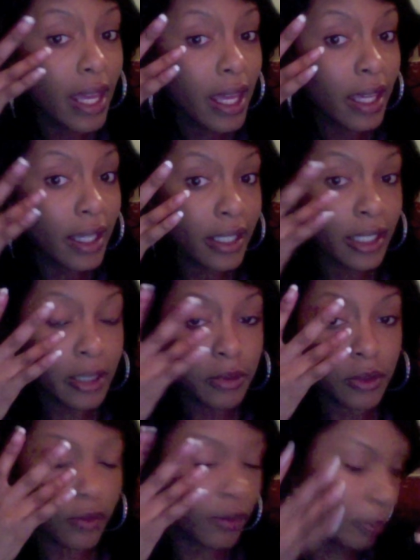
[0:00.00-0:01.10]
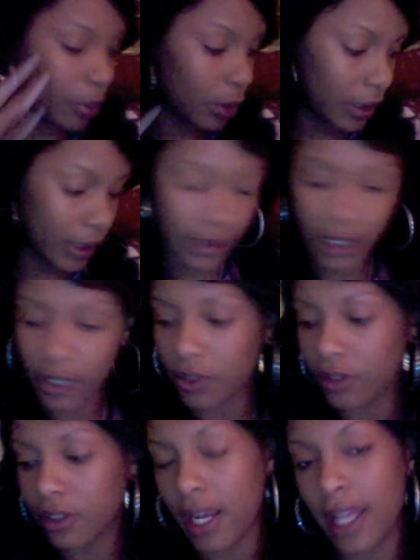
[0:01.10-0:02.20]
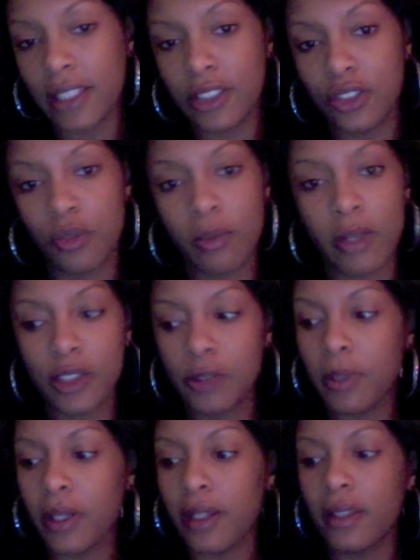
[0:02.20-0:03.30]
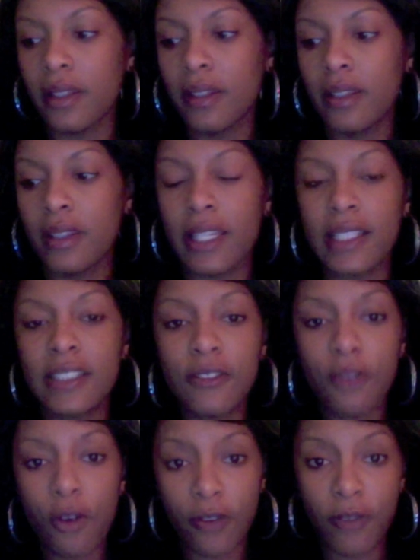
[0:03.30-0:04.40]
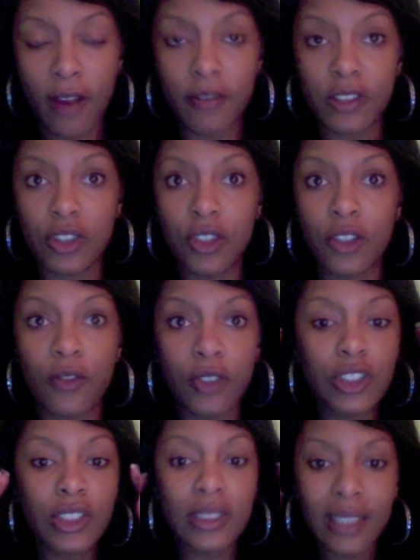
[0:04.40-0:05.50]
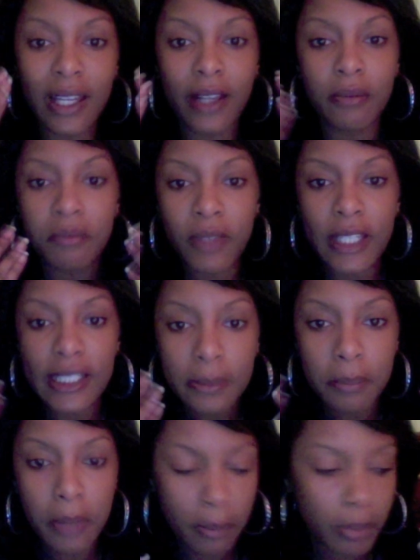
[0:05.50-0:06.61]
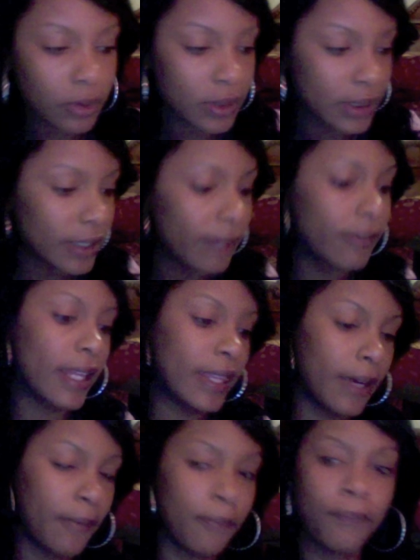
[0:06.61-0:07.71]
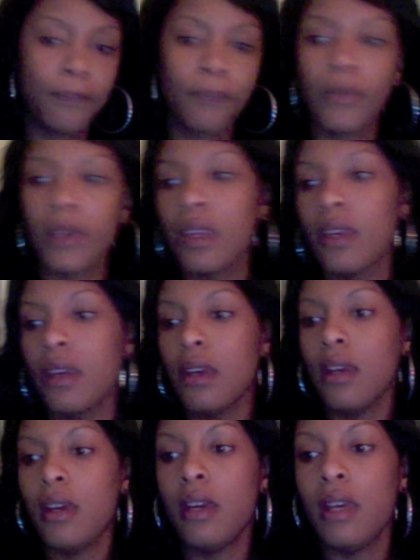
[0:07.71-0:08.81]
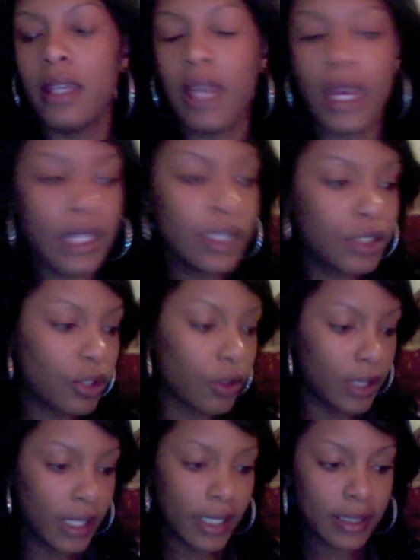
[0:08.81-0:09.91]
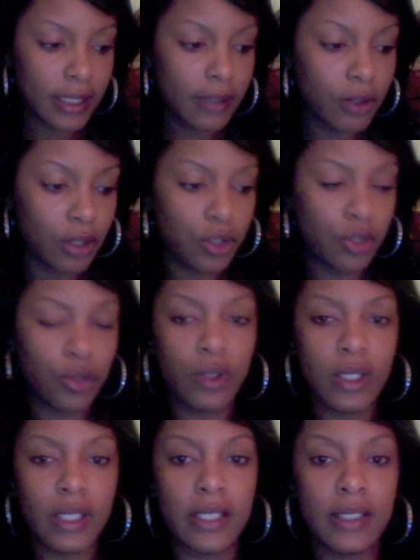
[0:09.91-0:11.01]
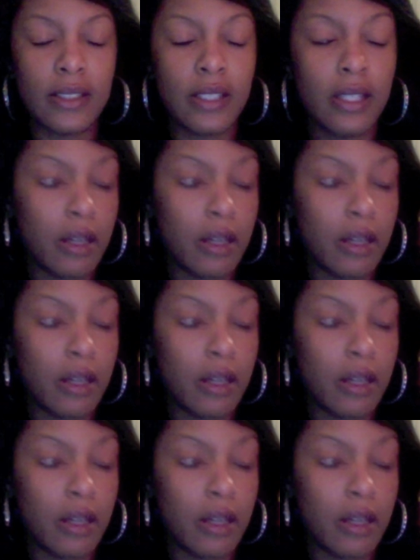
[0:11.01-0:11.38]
and keeps you from pulling and tugging on your eyelids too much. But the NC45 is good for just like face pimples and stuff like that. Okay, so the next thing I'm going to do is,